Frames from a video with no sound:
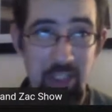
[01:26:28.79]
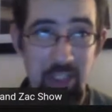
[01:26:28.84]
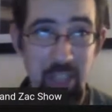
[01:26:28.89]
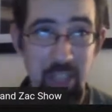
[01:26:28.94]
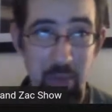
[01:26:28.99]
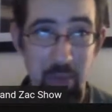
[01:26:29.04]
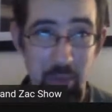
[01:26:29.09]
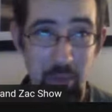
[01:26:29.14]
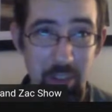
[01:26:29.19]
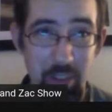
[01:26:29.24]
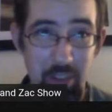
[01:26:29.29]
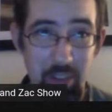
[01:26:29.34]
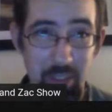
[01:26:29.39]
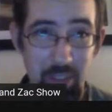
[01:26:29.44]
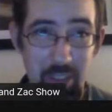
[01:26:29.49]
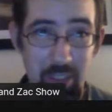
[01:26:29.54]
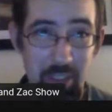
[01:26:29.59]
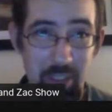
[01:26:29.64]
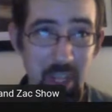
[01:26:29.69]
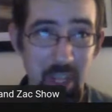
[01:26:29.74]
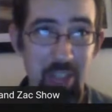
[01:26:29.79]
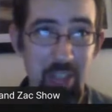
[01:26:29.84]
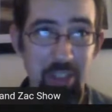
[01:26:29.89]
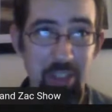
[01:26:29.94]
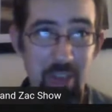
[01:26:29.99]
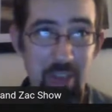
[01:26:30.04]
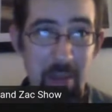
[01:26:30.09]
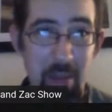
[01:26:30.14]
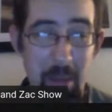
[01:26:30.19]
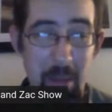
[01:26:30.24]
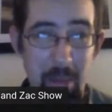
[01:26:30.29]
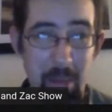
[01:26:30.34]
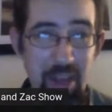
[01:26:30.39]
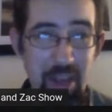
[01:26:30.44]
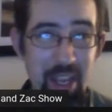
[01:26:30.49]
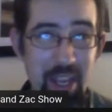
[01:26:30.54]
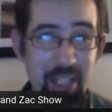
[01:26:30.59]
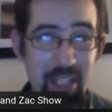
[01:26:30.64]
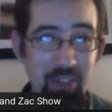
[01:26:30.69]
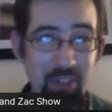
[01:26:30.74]
That's what he says. But
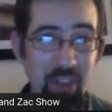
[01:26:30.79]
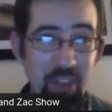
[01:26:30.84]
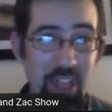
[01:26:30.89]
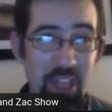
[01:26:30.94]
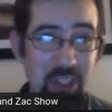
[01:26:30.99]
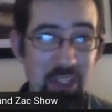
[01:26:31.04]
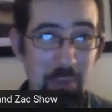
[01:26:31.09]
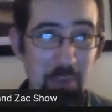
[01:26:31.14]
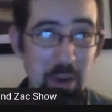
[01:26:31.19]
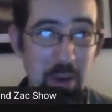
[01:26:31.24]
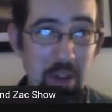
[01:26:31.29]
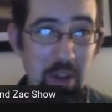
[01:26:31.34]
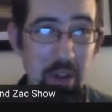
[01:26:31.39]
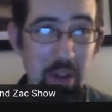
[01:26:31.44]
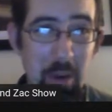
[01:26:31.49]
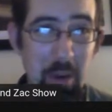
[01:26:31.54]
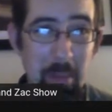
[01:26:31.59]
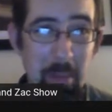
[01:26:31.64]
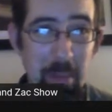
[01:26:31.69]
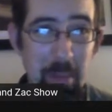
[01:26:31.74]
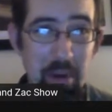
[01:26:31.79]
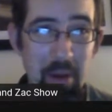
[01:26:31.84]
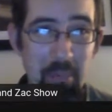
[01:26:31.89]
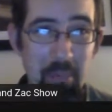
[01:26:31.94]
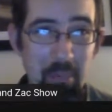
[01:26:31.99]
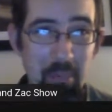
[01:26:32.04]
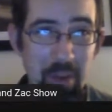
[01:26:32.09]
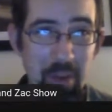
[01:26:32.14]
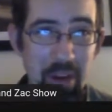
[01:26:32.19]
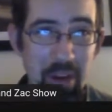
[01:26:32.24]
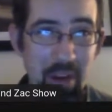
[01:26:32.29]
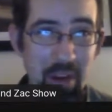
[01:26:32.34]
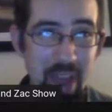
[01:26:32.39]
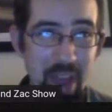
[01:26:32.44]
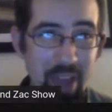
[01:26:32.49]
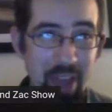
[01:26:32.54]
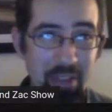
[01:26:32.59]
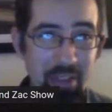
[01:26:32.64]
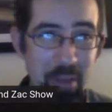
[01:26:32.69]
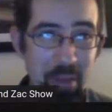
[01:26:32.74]
he has Facebook, but we don't
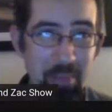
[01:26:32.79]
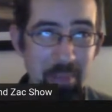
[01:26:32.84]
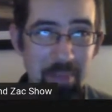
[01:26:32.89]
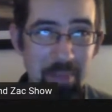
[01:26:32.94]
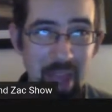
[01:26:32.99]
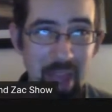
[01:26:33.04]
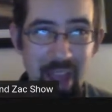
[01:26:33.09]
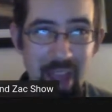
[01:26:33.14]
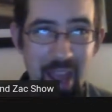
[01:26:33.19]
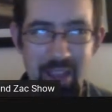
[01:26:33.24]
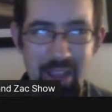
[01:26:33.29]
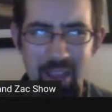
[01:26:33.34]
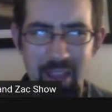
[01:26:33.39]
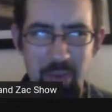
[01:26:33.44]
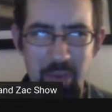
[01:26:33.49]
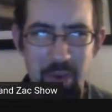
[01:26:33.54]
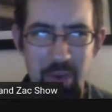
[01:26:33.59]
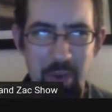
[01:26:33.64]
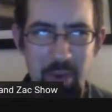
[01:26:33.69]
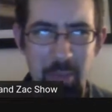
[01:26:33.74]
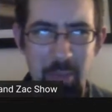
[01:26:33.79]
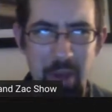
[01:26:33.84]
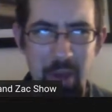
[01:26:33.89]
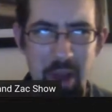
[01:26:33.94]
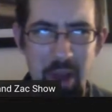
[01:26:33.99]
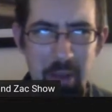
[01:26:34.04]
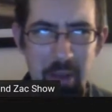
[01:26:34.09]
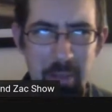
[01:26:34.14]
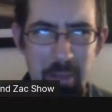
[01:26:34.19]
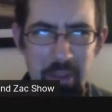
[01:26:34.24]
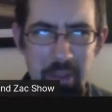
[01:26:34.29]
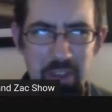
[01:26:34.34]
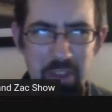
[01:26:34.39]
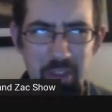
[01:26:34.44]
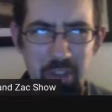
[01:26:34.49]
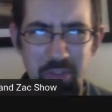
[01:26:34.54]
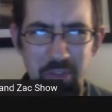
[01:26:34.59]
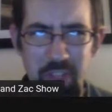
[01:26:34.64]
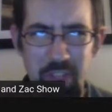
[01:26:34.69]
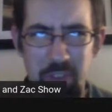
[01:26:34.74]
have him, we don't put out our
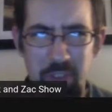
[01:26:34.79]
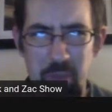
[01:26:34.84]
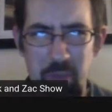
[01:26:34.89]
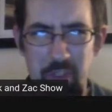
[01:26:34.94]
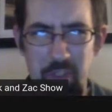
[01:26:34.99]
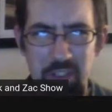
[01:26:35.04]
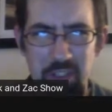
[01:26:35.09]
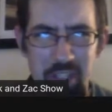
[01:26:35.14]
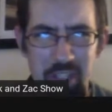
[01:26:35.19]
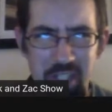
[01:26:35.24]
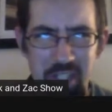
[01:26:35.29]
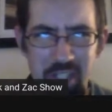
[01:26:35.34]
personal Facebooks.